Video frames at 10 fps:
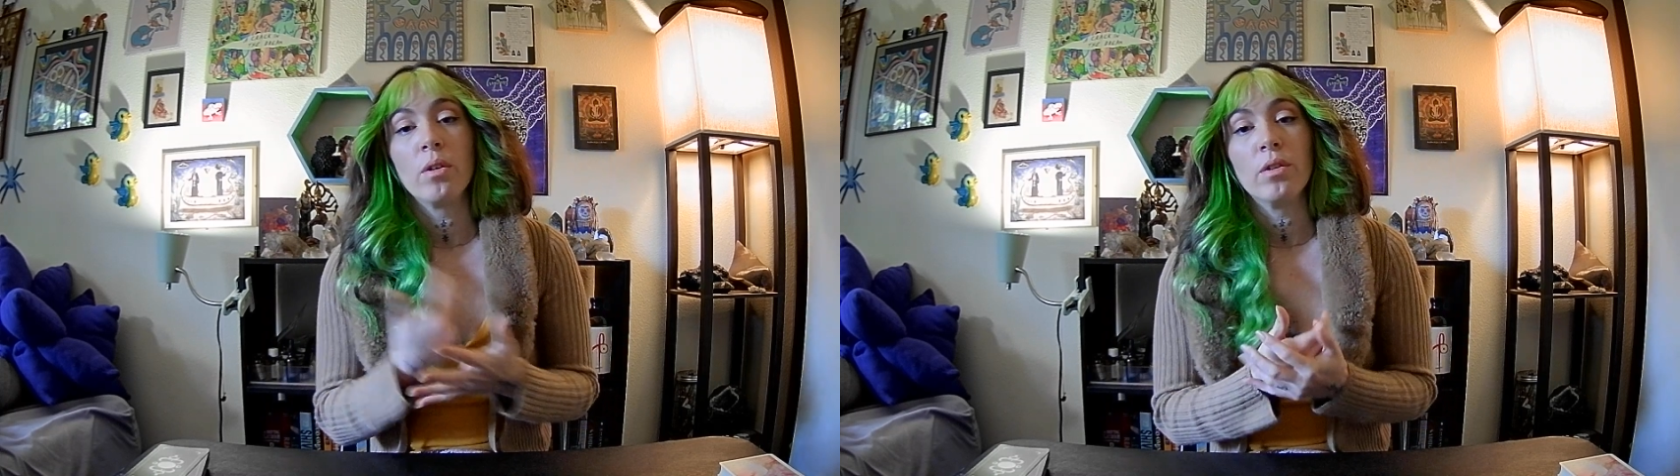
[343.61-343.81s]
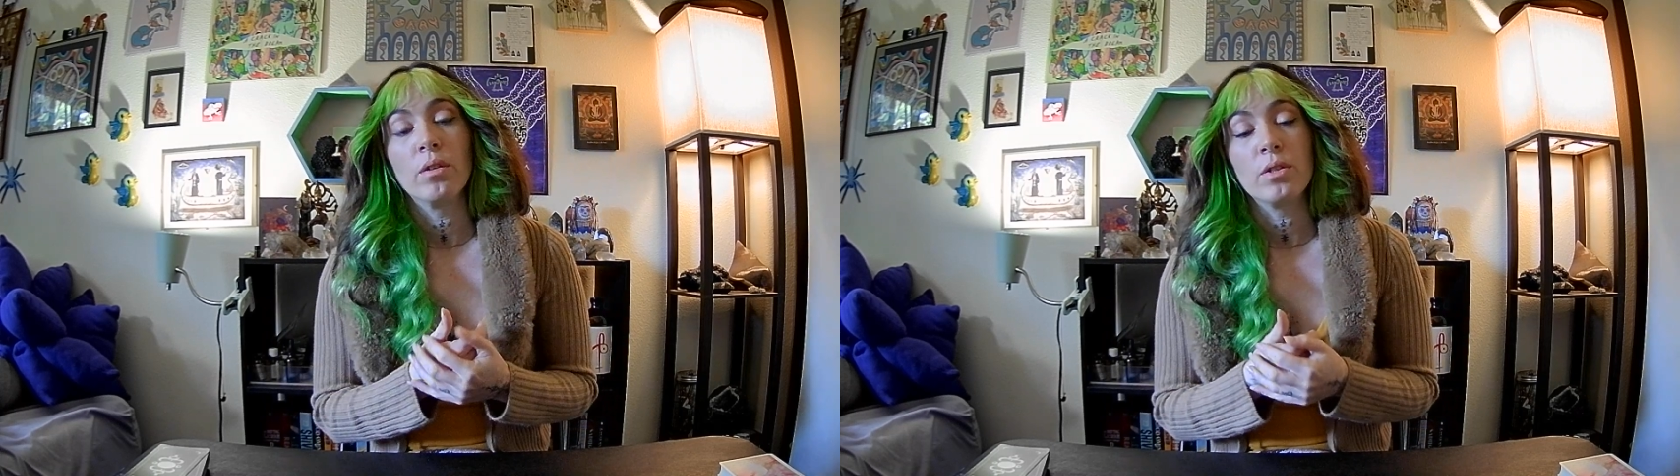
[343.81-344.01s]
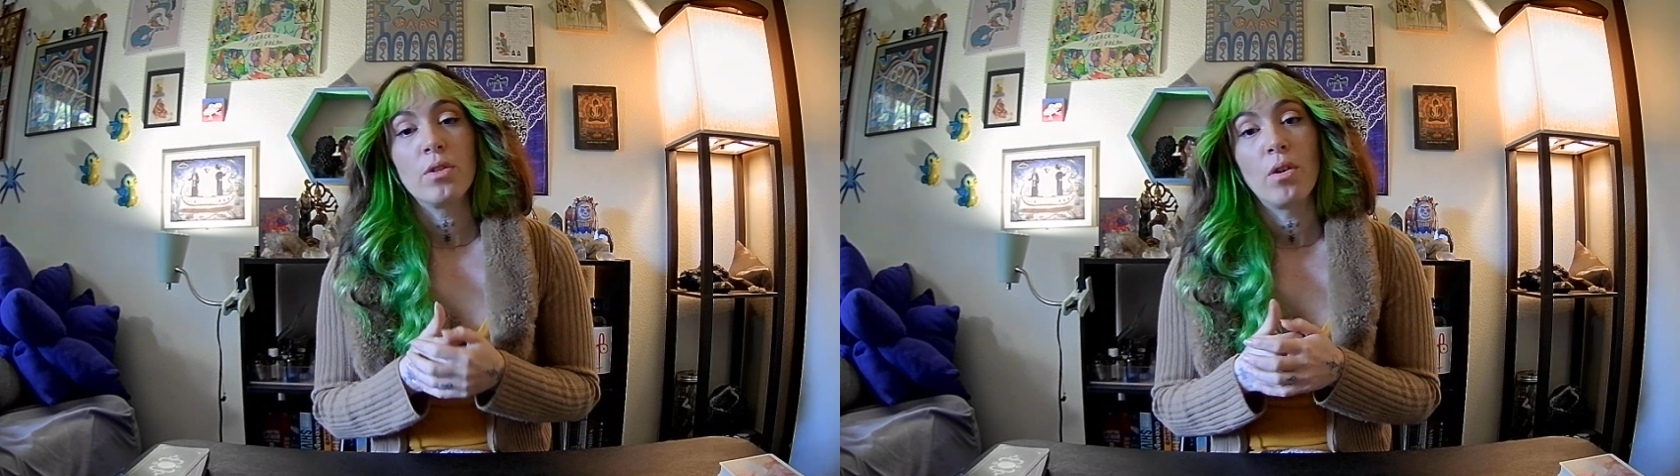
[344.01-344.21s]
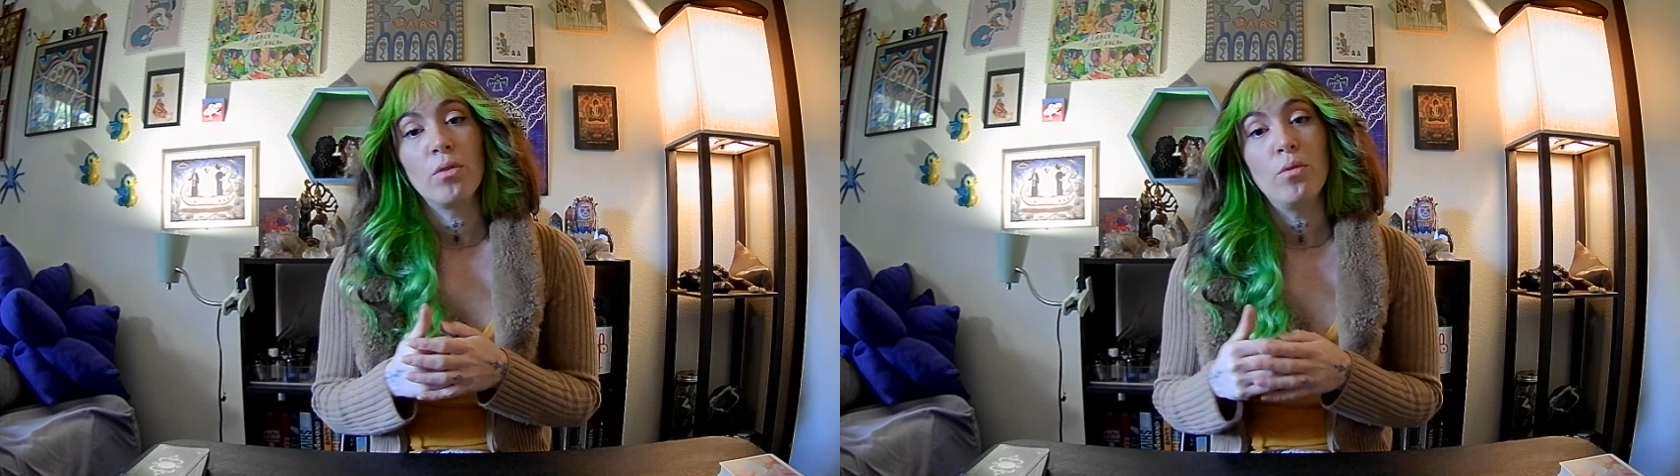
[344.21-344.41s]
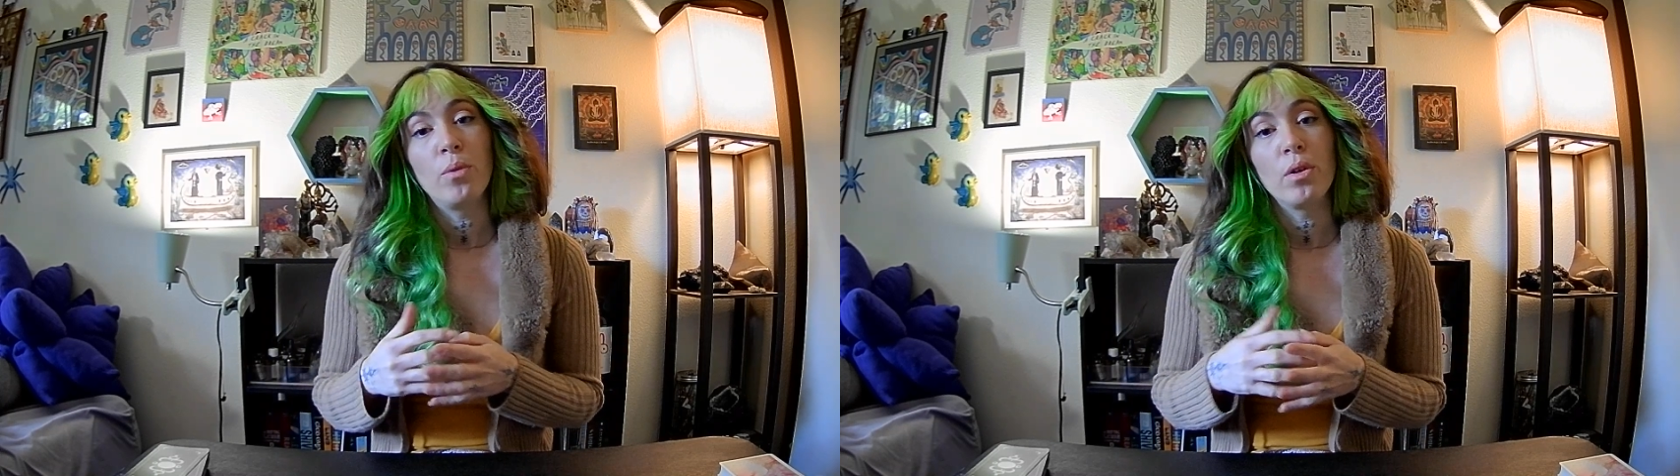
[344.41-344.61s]
your
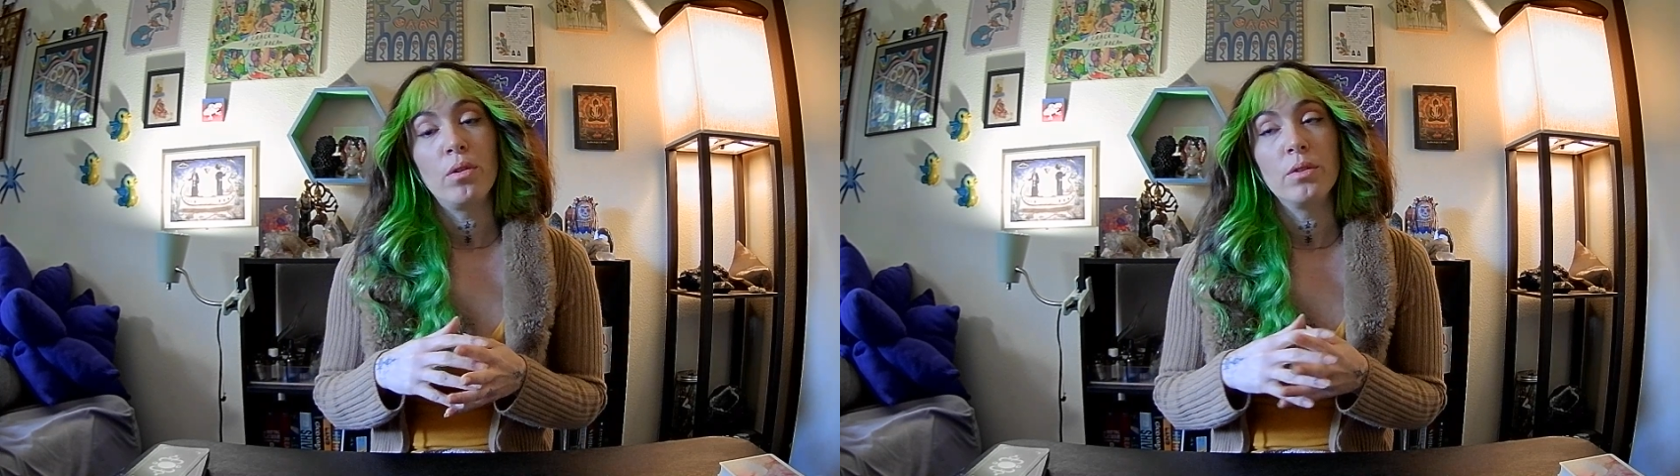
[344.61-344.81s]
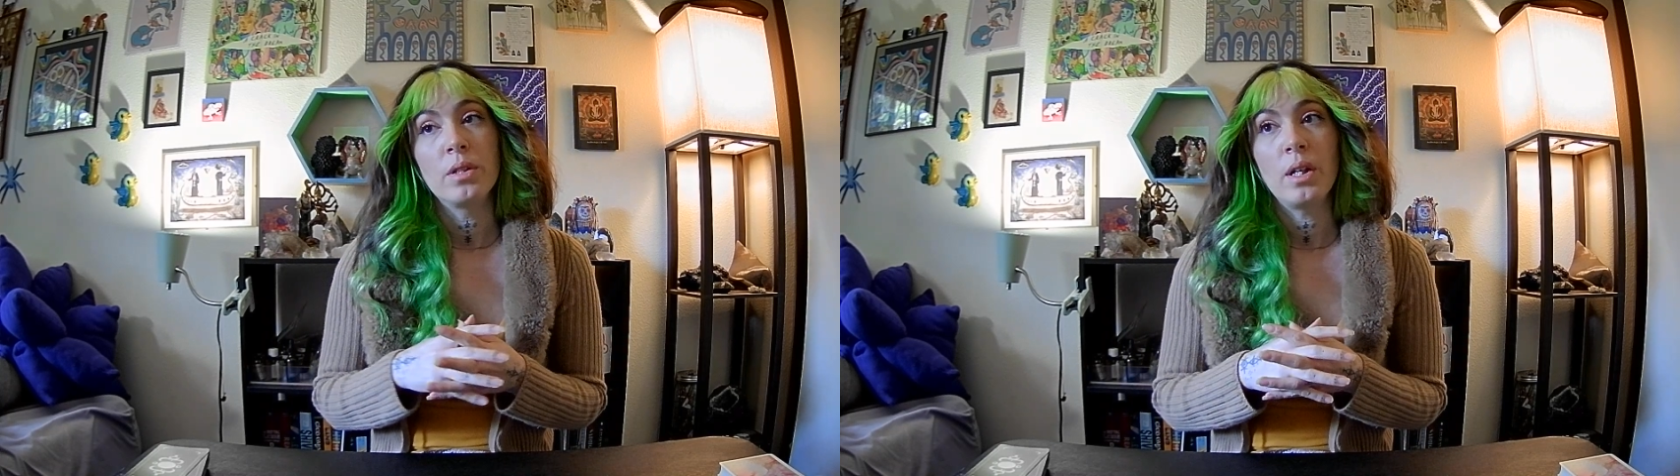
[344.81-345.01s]
internal world,